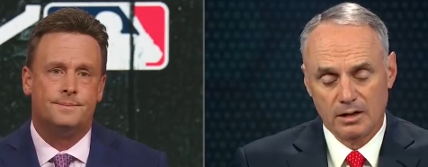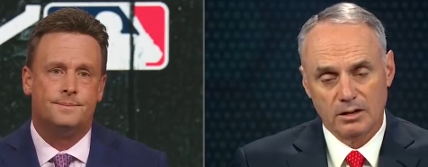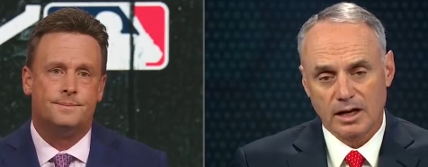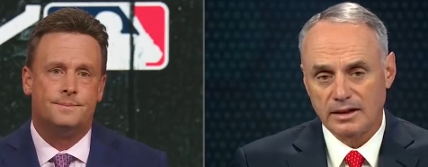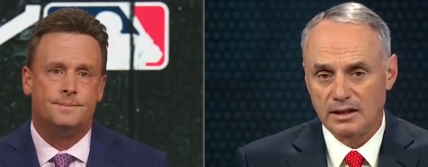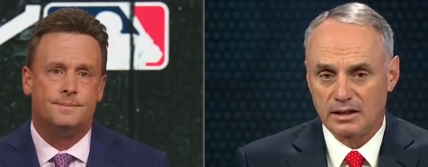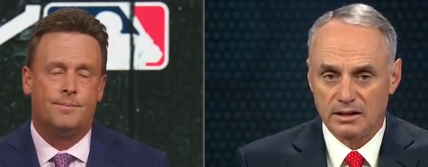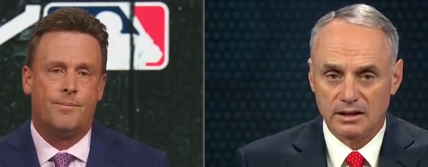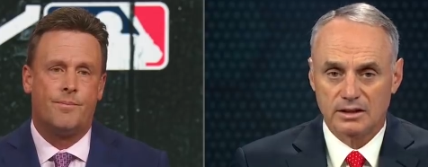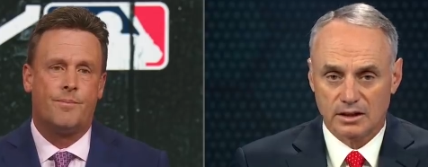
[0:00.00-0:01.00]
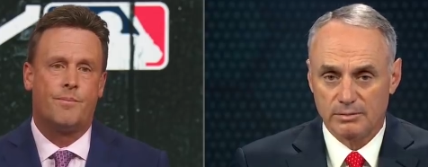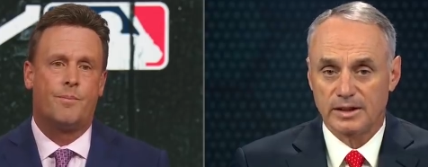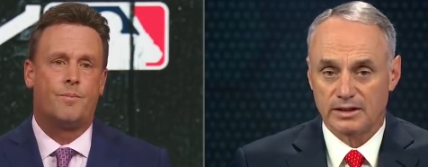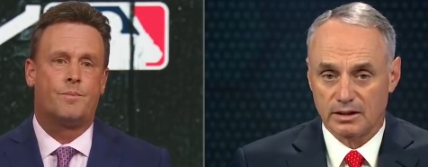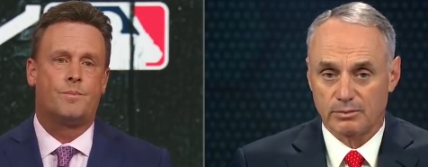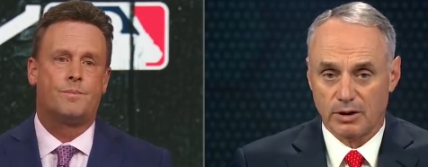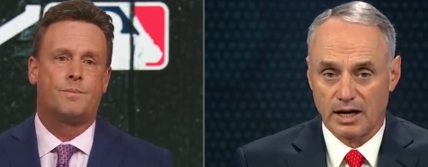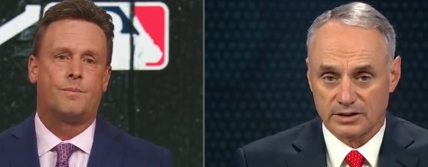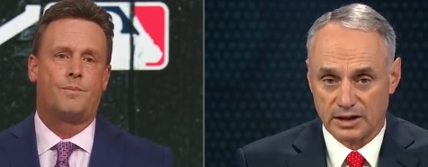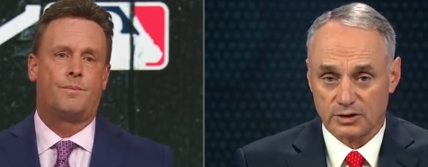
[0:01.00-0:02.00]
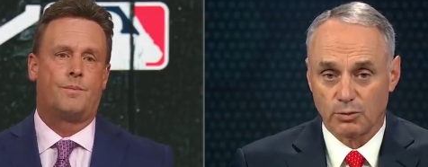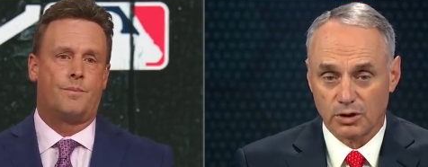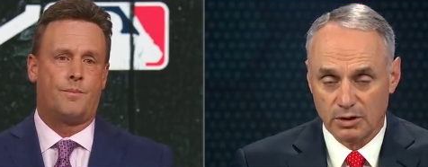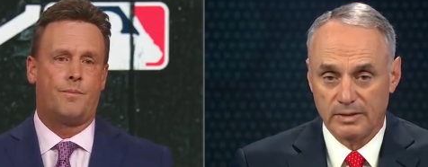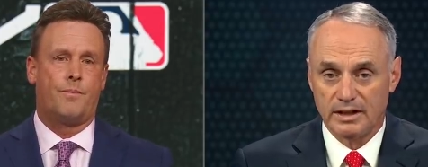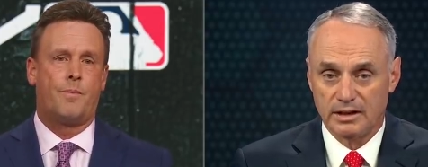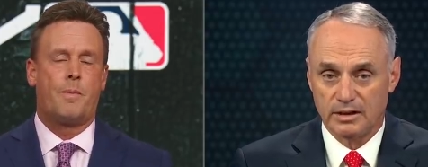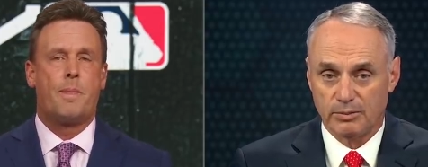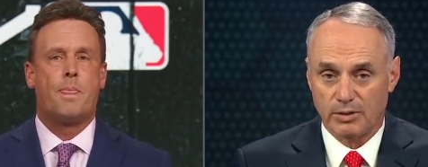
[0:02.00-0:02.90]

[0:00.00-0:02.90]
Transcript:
Speaker 1: Look, I think you need to commit to the process. We're committed to the